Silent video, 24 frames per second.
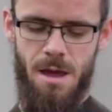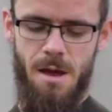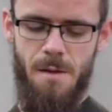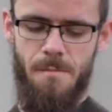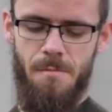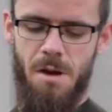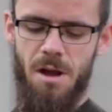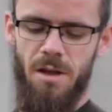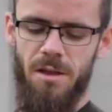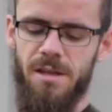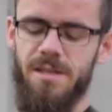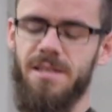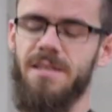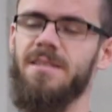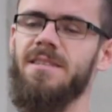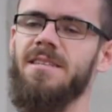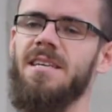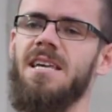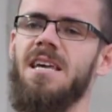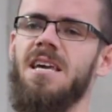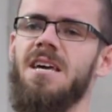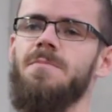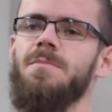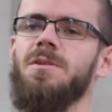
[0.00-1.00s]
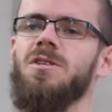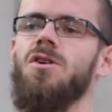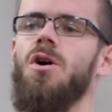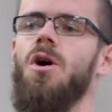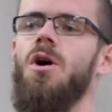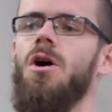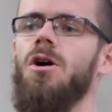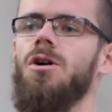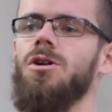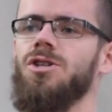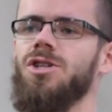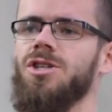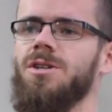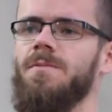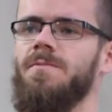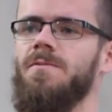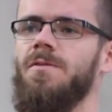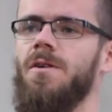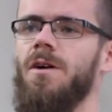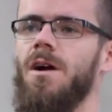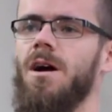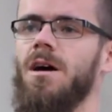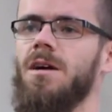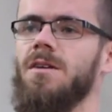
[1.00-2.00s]
Merely to see him as a hardship
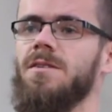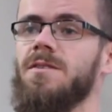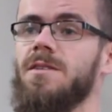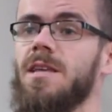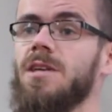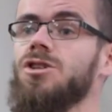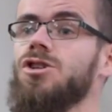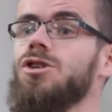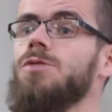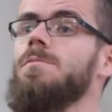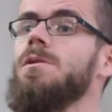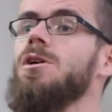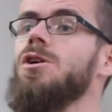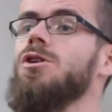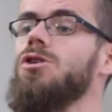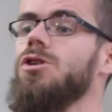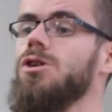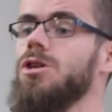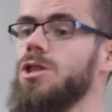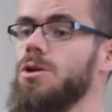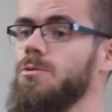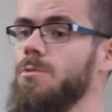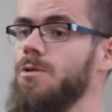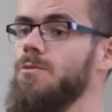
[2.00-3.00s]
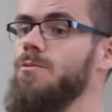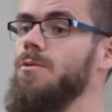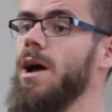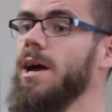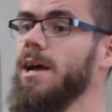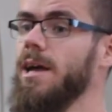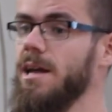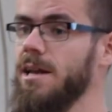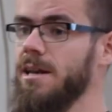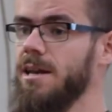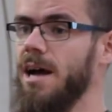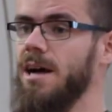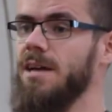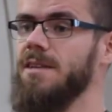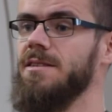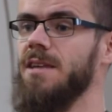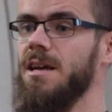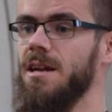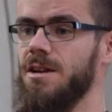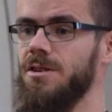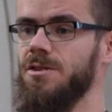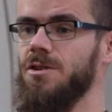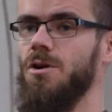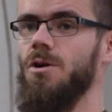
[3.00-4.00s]
for us. That should be good that we recognize
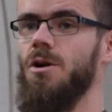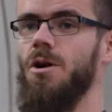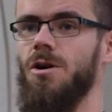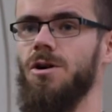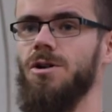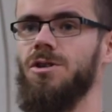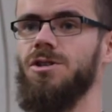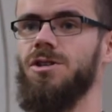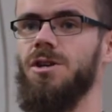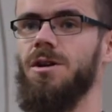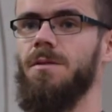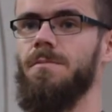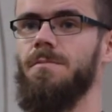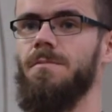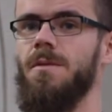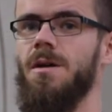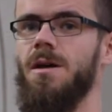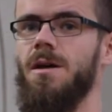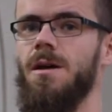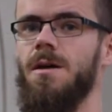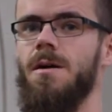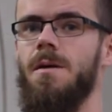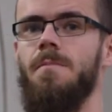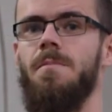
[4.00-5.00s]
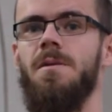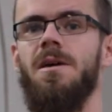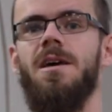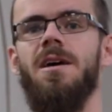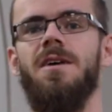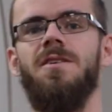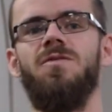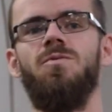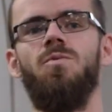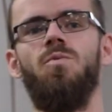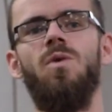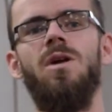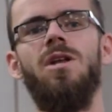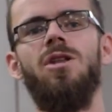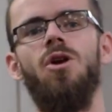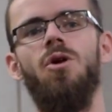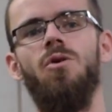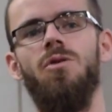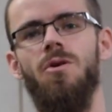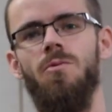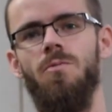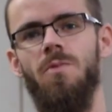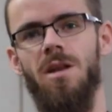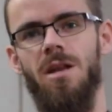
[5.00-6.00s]
that as a hardship because we know
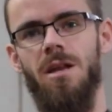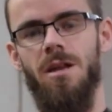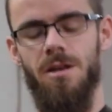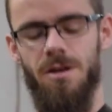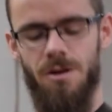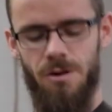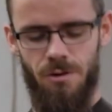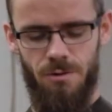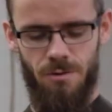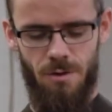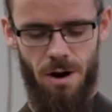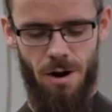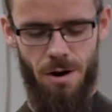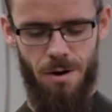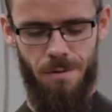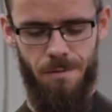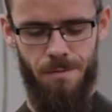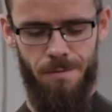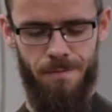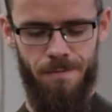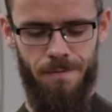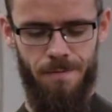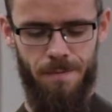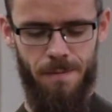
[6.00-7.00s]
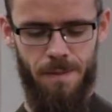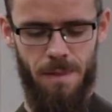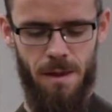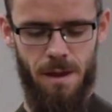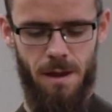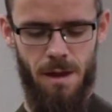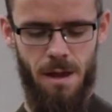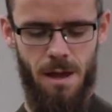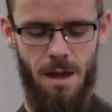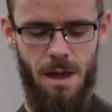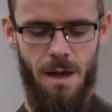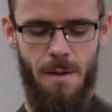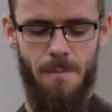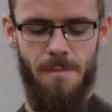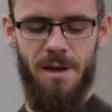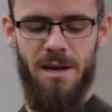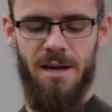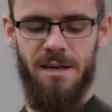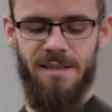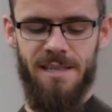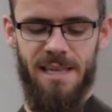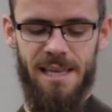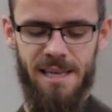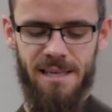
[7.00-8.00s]
that we need to grow.
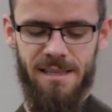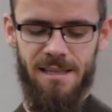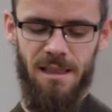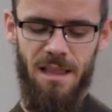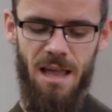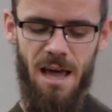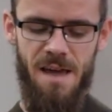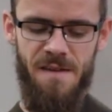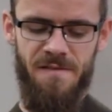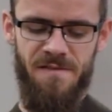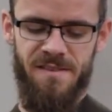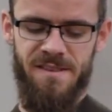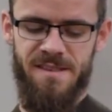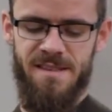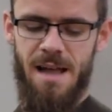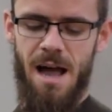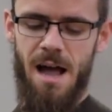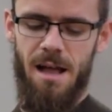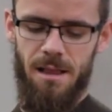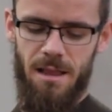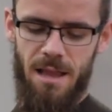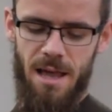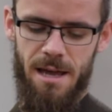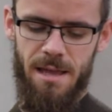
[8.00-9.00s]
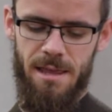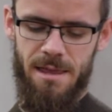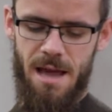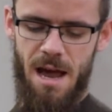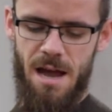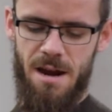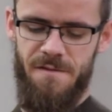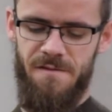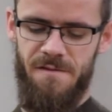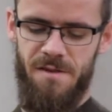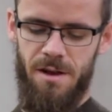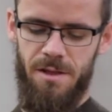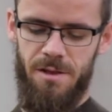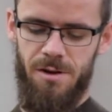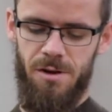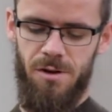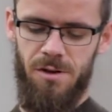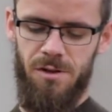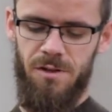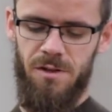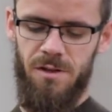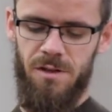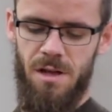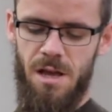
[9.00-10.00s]
Because his life is not like that of
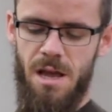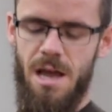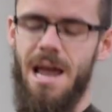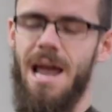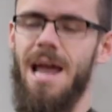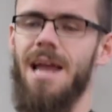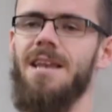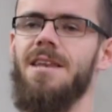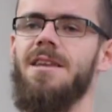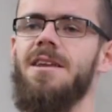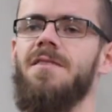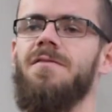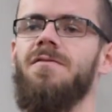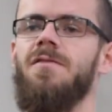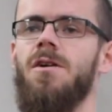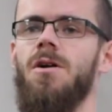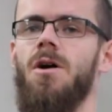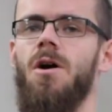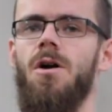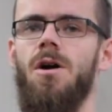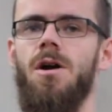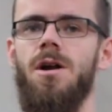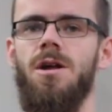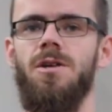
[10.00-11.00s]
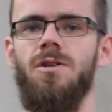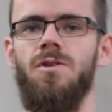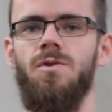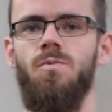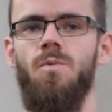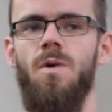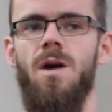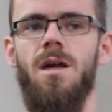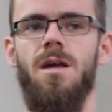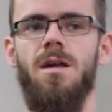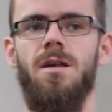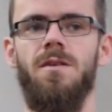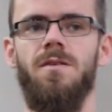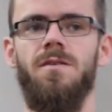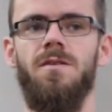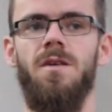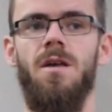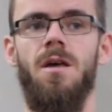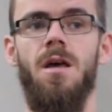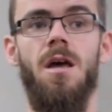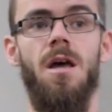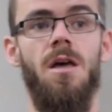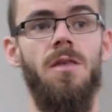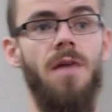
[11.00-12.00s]
others, and different are his
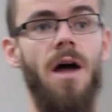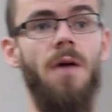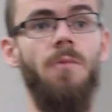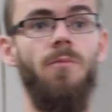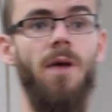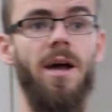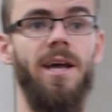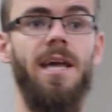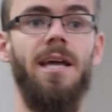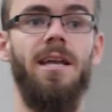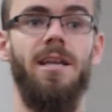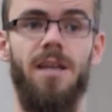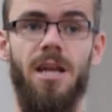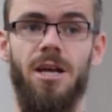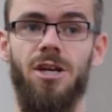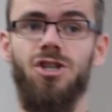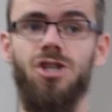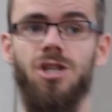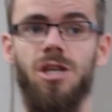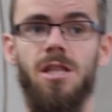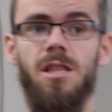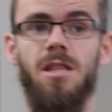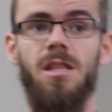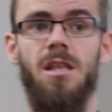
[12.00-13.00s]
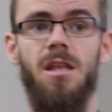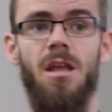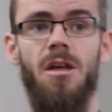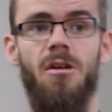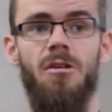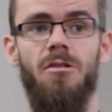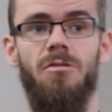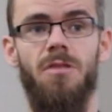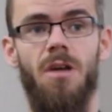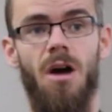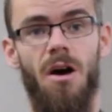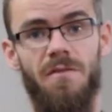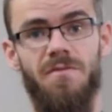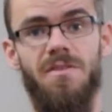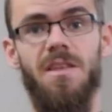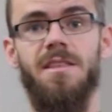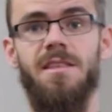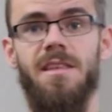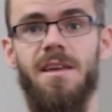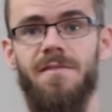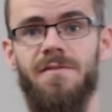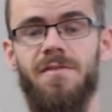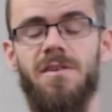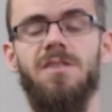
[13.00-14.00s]
ways. That recognition of the
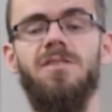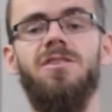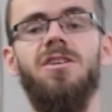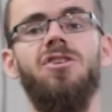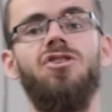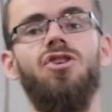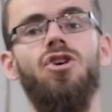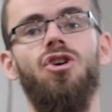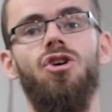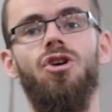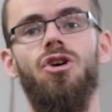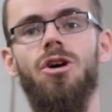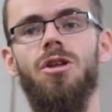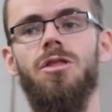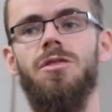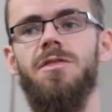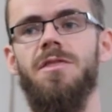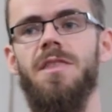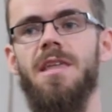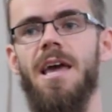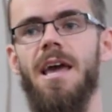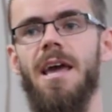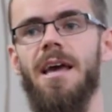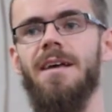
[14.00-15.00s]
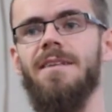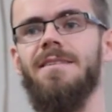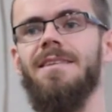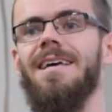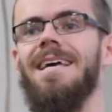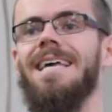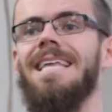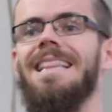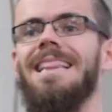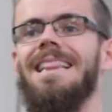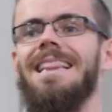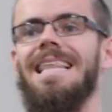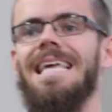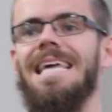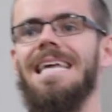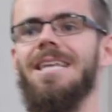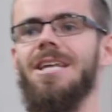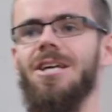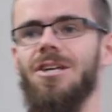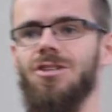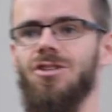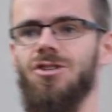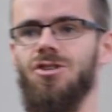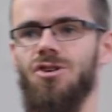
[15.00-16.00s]
difference is a good thing because it can lead
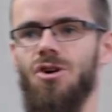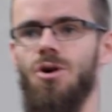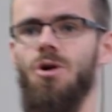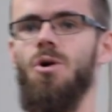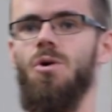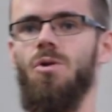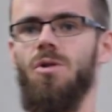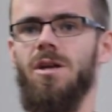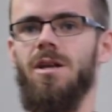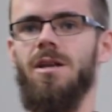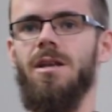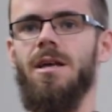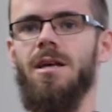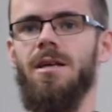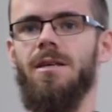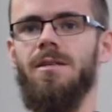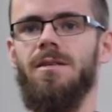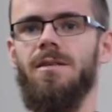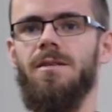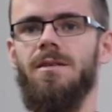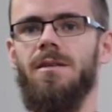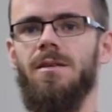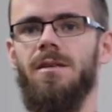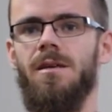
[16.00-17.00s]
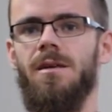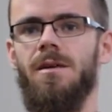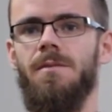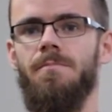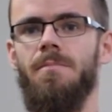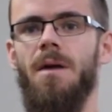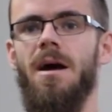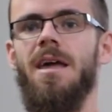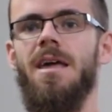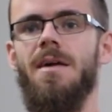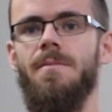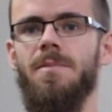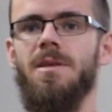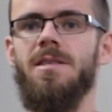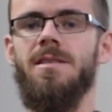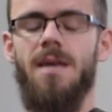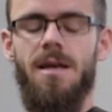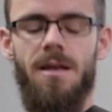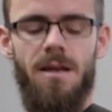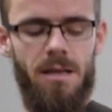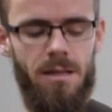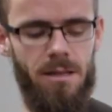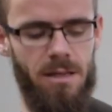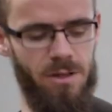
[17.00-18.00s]
us to holiness by
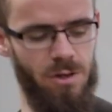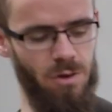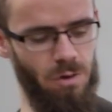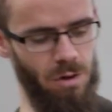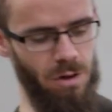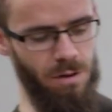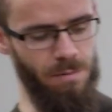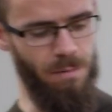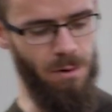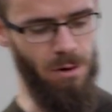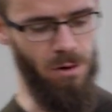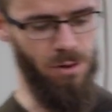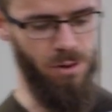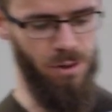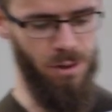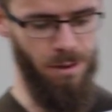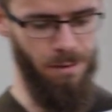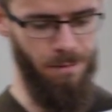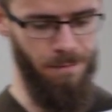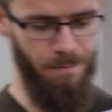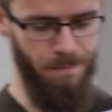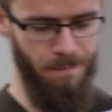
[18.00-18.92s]
imitating this holy person.